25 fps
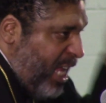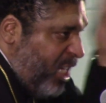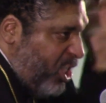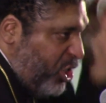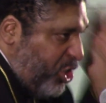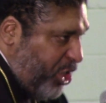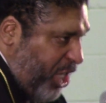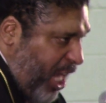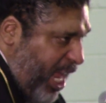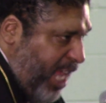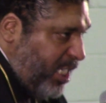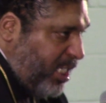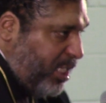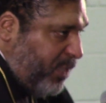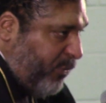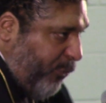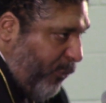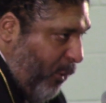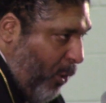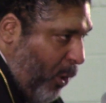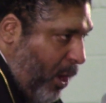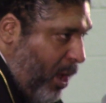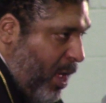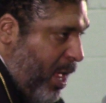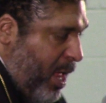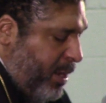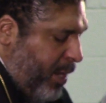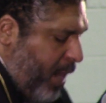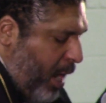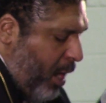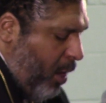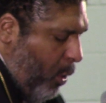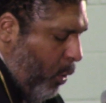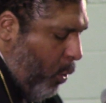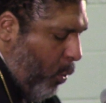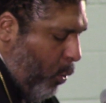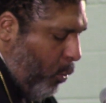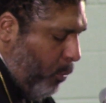just for
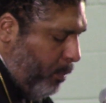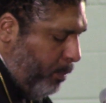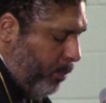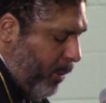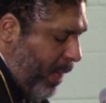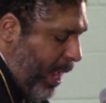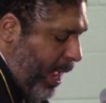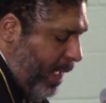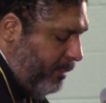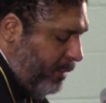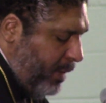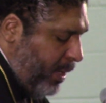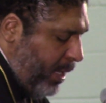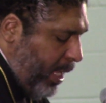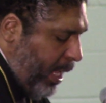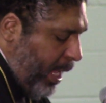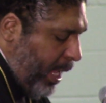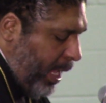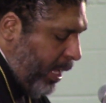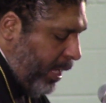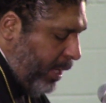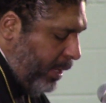their own private gain.